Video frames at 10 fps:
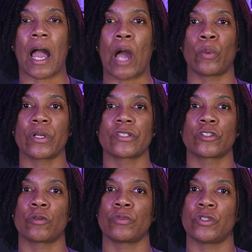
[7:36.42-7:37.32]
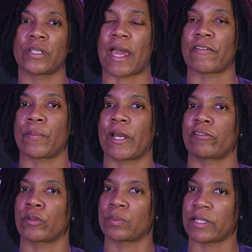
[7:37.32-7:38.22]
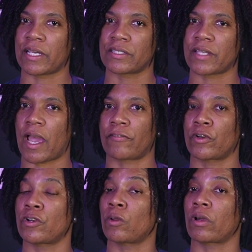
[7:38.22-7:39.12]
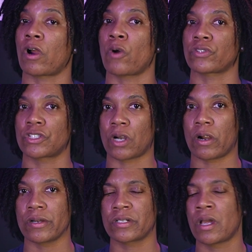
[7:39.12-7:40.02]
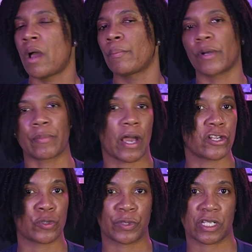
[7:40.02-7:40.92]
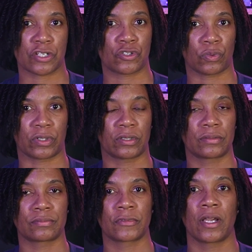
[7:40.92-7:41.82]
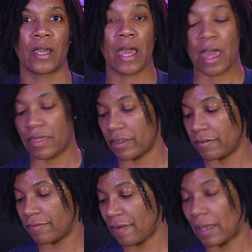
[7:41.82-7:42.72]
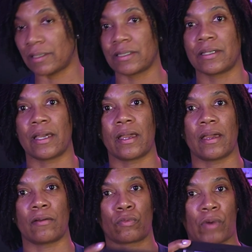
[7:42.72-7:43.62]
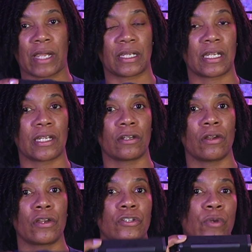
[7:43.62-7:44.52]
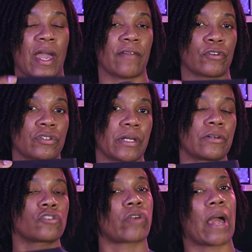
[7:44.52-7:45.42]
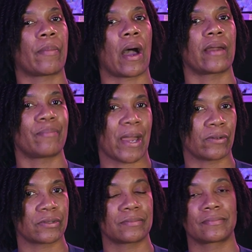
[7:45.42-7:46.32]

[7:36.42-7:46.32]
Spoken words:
I would assume you could have the battery replaced after it no longer holds a charge, but I'm not 100% sure. And then finally, right here, you have your standard tripod mount.